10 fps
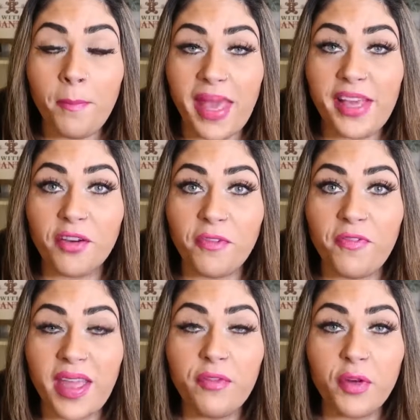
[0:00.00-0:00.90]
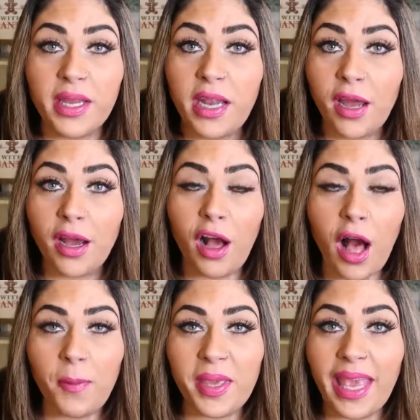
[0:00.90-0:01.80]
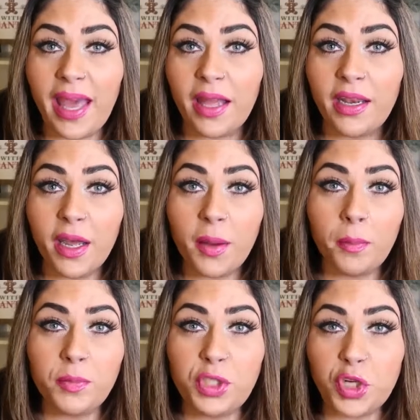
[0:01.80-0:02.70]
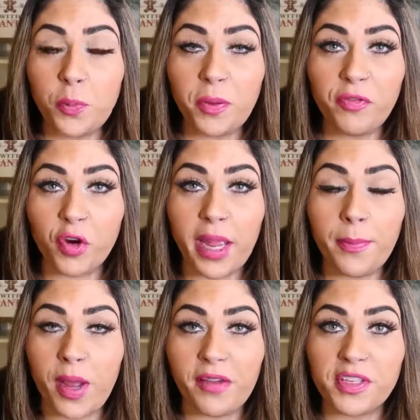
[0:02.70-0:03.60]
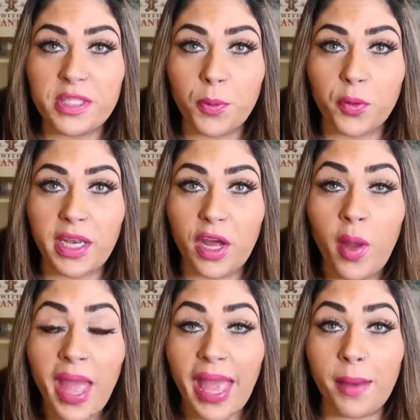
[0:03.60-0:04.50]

Make your favorite copycat dupe for a breakfast burrito.